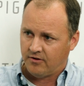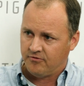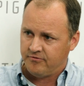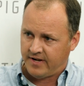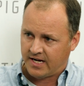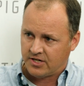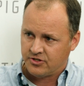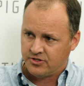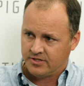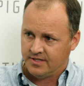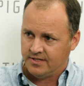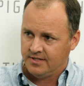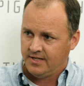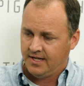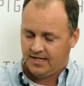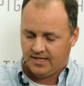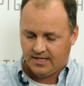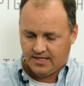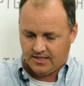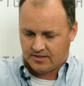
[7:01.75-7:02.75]
infection.
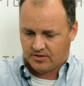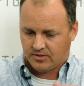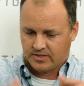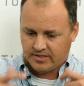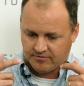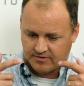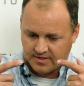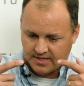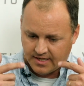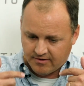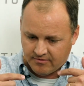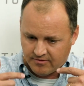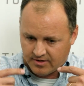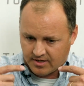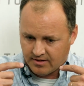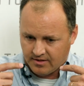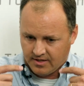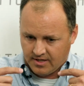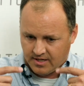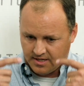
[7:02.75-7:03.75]
They'll even have
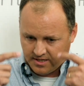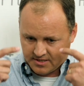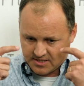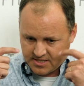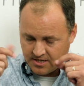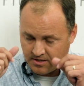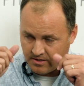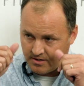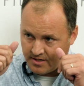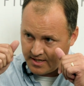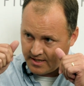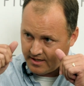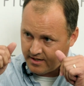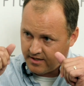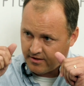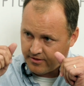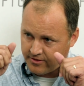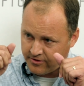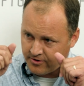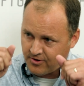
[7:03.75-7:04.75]
a tearing and
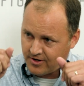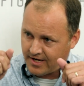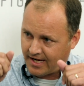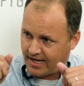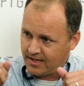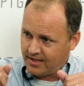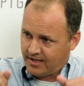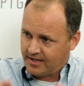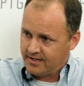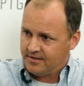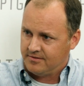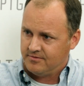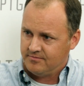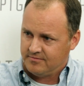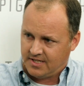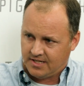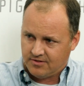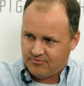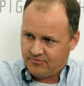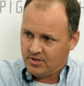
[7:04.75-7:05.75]
a third eyelid
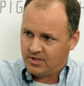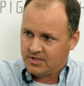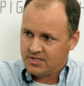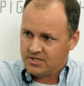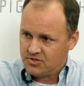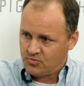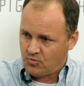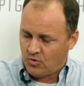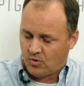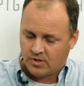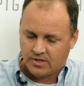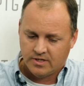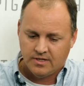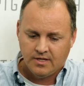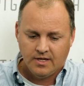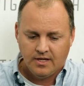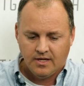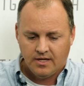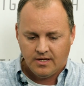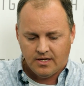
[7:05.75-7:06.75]
get really swollen.
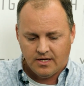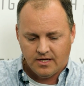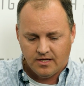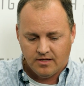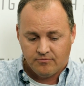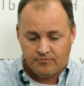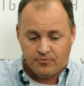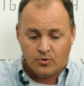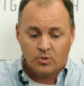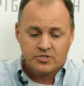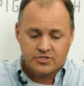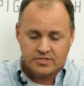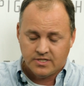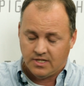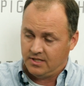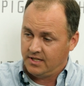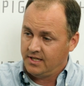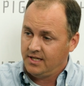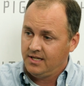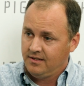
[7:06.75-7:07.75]

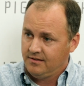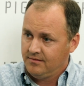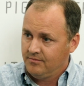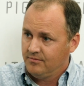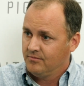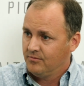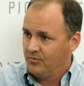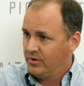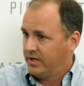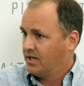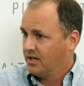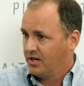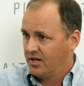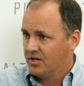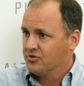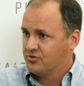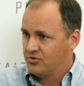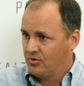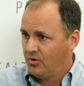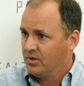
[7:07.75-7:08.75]
Fortunately, we can
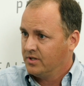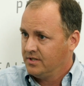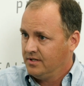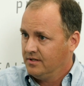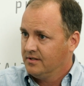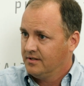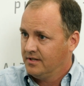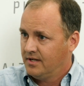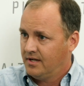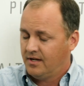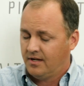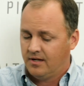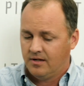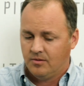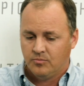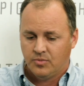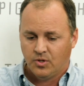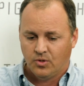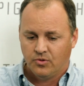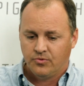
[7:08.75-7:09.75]
control it,
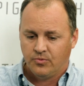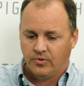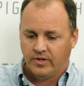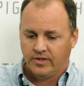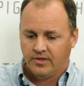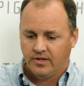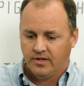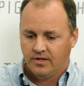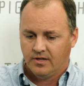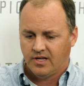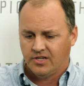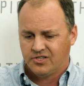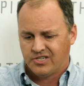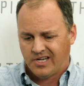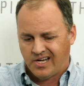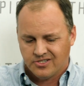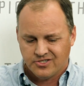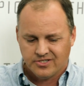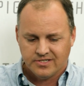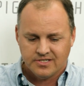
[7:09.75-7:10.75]
both with
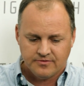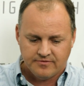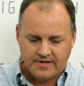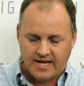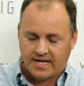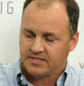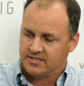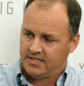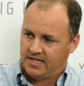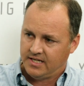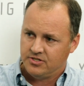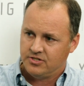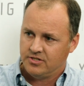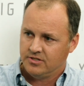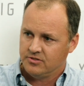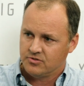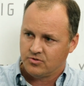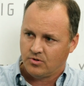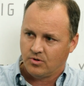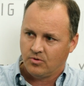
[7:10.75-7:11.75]
autogenous
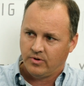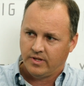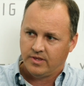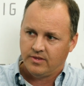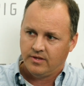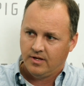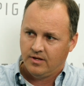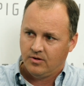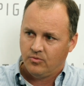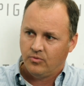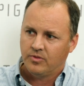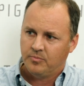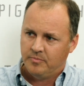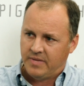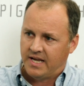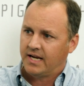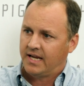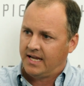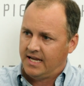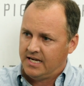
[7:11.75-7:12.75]
vaccinations or with
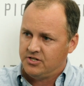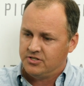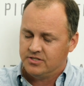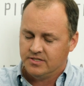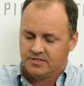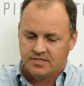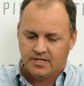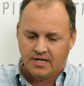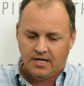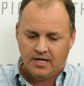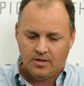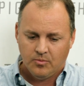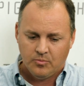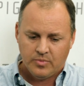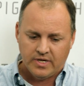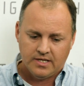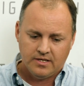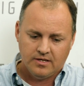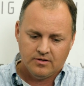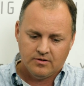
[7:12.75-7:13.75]
medications,
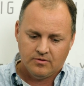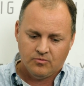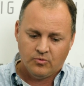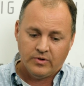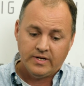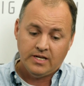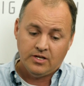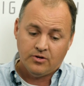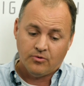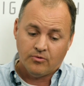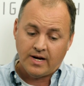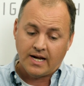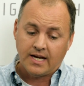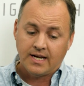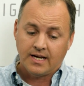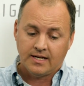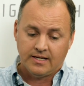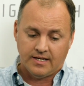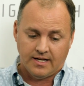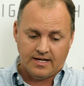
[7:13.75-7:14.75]
but we need to
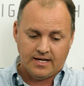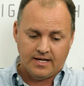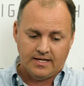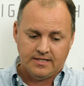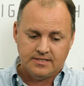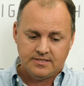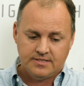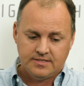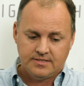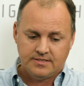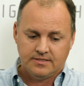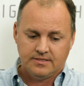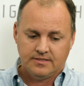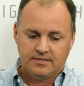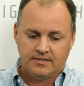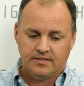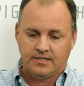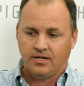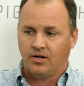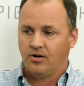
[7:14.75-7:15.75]
recognize
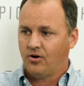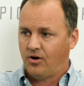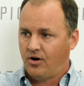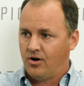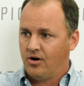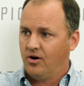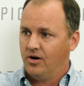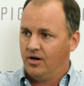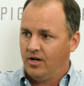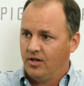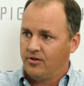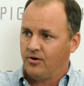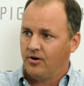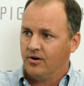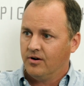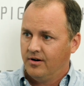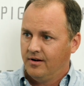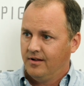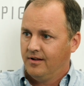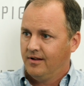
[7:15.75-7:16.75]
there are
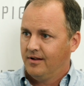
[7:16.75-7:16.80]
other